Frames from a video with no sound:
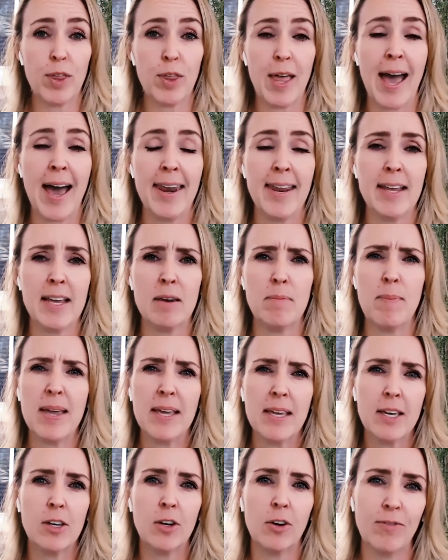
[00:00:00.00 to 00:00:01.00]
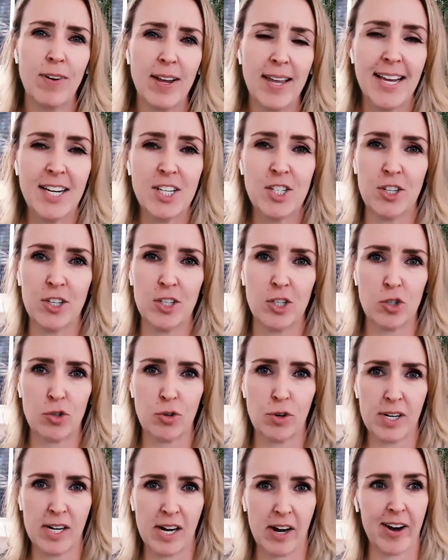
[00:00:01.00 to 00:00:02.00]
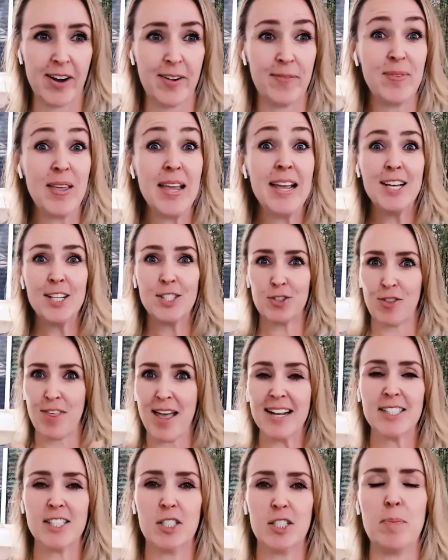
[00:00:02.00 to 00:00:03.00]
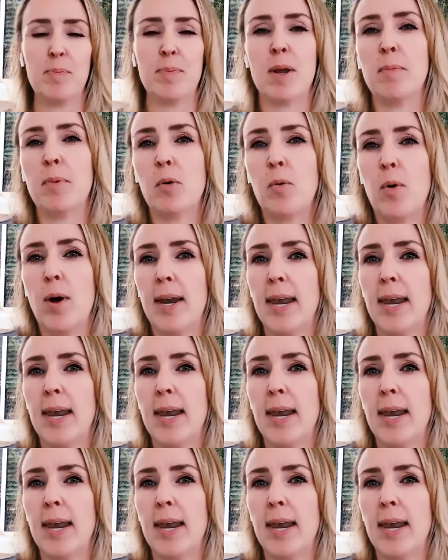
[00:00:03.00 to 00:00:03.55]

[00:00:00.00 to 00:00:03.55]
adding and making your vacation extraordinary. So that's tip number 1.